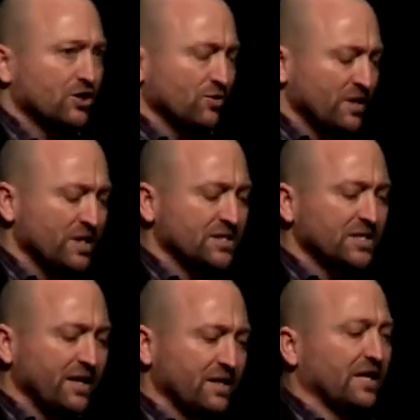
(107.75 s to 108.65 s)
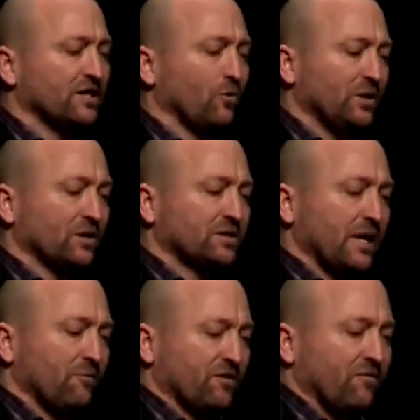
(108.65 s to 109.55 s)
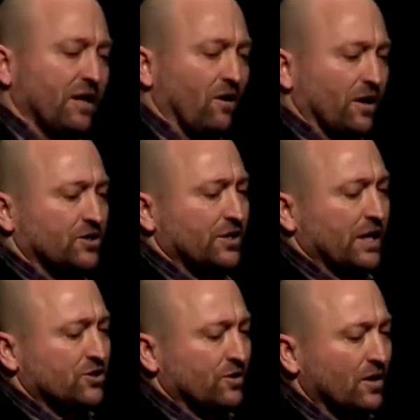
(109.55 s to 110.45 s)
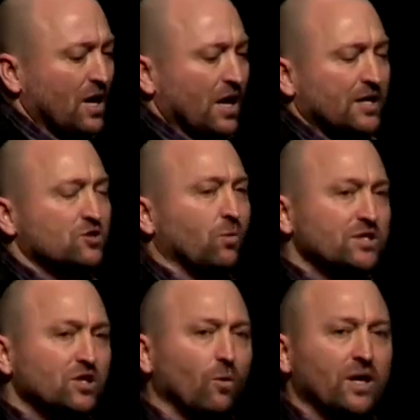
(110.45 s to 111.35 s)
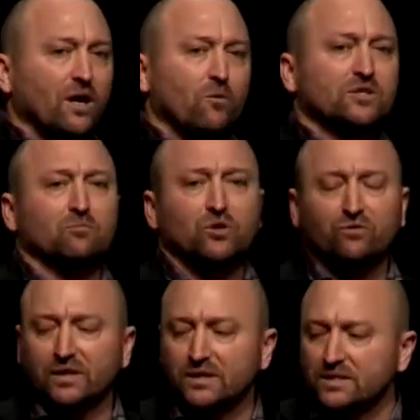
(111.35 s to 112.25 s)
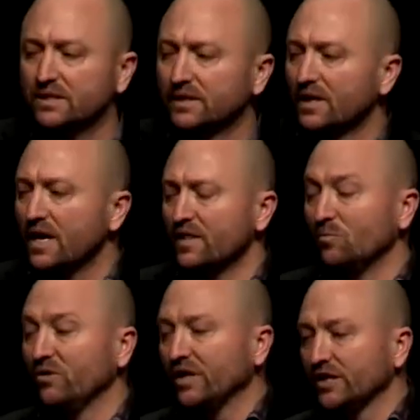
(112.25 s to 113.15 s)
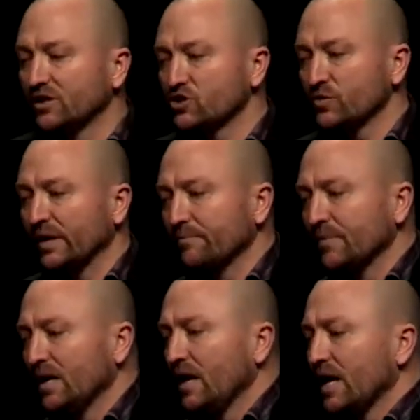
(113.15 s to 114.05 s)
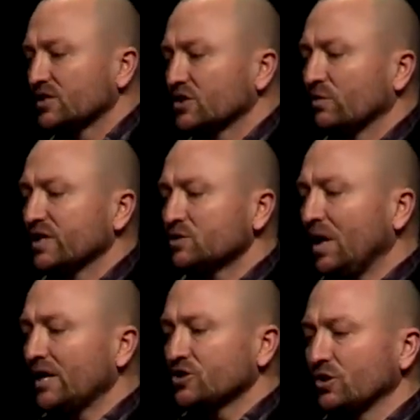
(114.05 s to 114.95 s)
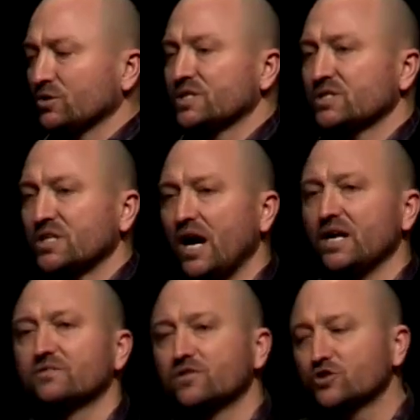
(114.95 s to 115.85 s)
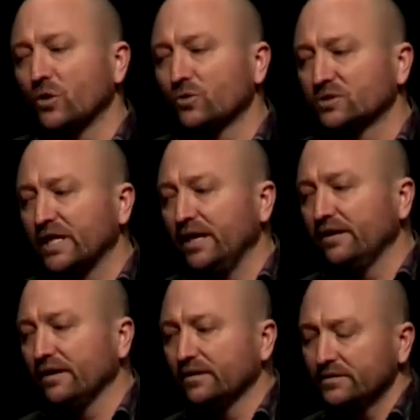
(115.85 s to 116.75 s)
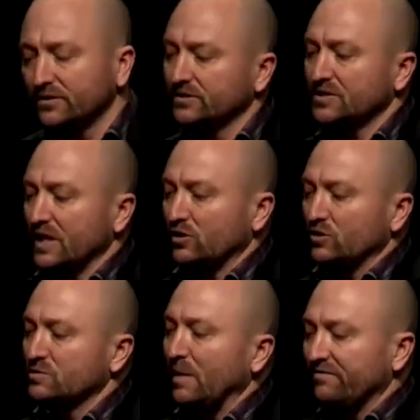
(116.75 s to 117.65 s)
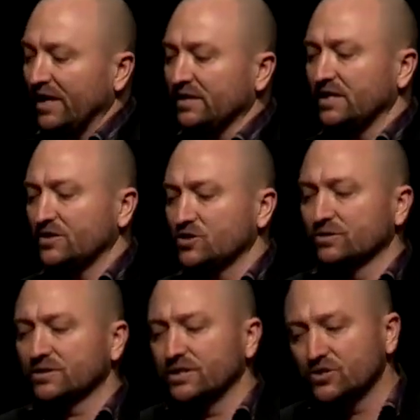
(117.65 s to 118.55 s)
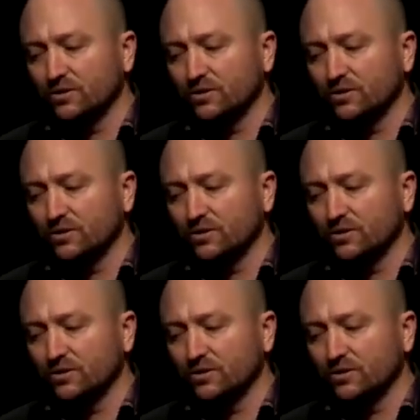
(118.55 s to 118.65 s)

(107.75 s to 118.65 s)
And then the second thing that we looked at with the Vega architecture is what's going on with the movies and the movie industry. And so this plot shows the size of the total data set used by Vega Digital